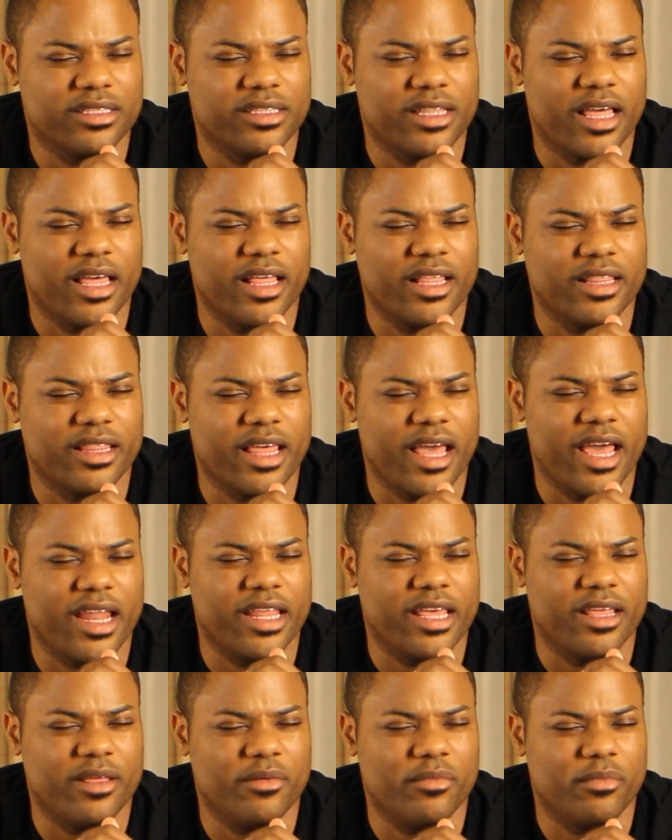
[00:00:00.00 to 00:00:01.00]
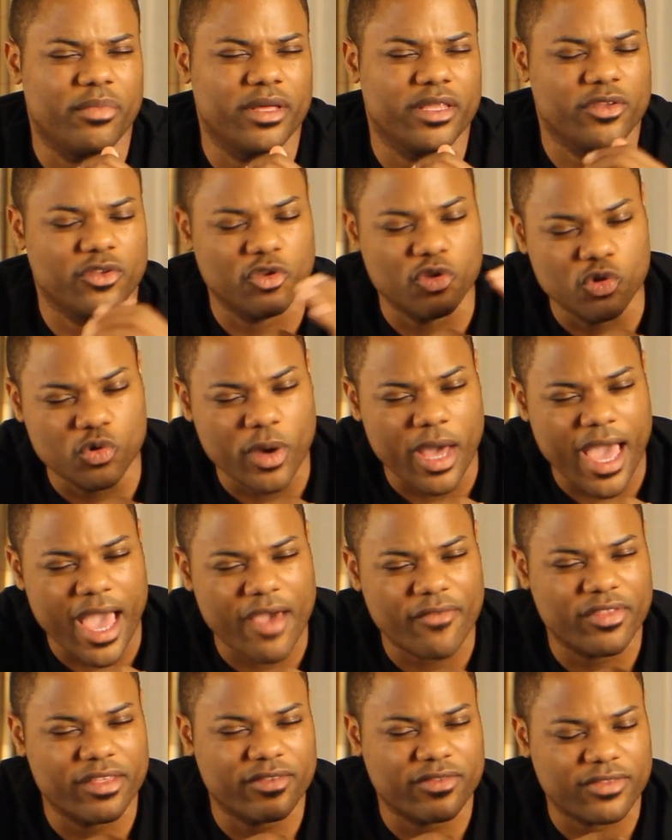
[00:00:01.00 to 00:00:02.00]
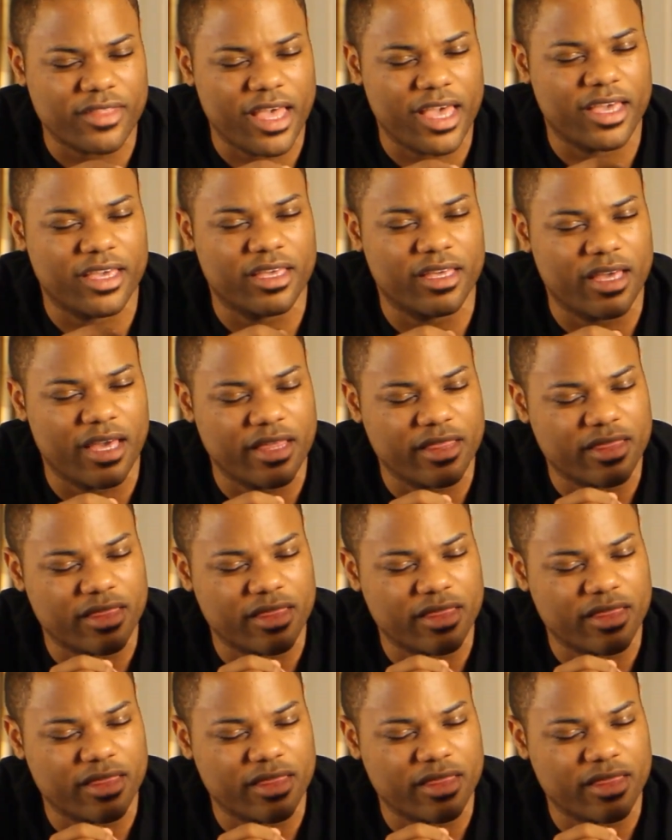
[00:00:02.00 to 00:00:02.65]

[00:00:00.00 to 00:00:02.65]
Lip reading: that you have this thing